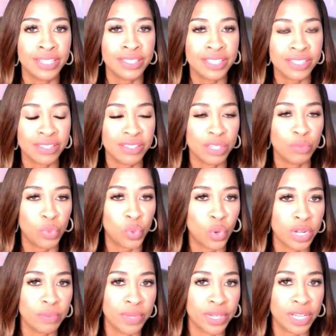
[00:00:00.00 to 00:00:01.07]
This is
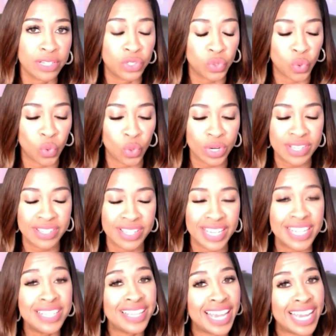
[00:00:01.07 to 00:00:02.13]
important because Taurus
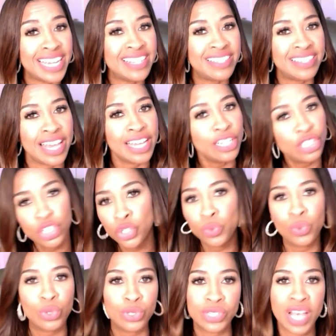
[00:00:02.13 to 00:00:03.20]
is a
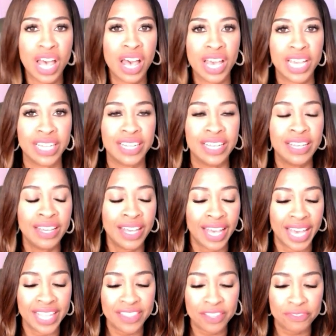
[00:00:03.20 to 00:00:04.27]
sensual sign
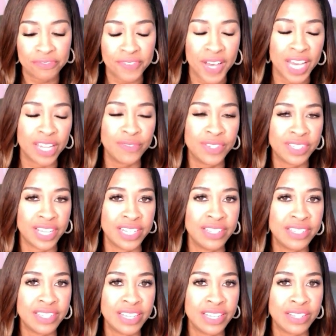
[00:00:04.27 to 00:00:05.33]
and the five
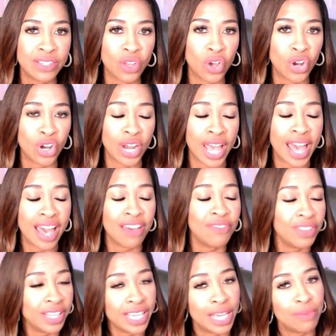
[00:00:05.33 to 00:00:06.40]
senses are
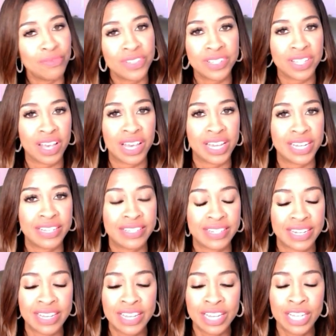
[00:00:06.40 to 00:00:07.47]
heavily emphasized.
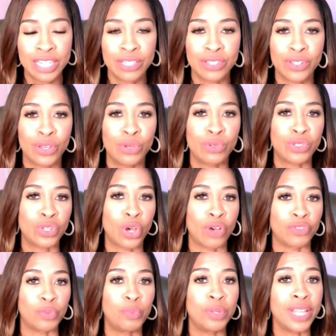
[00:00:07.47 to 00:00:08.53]
So
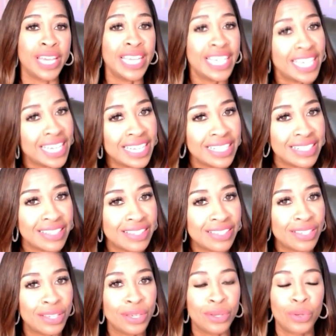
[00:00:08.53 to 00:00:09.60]
soft
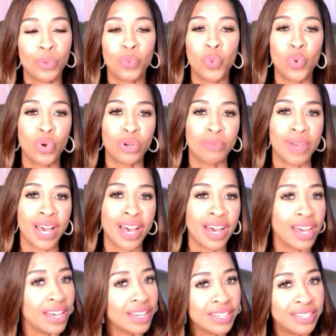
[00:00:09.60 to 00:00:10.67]
blankets, warm
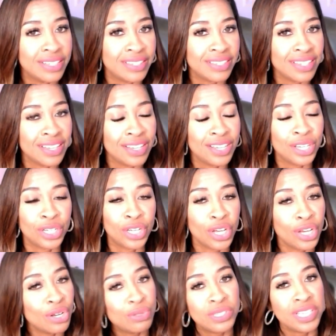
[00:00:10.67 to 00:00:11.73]
hugs,
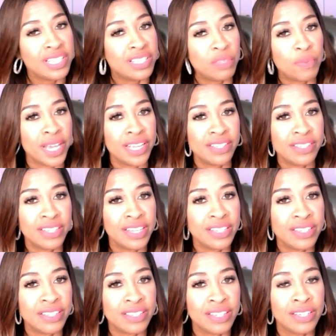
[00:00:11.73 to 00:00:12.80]
cozy
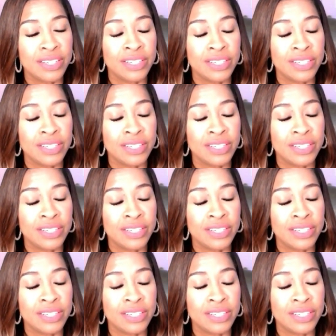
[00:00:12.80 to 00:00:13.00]
spaces.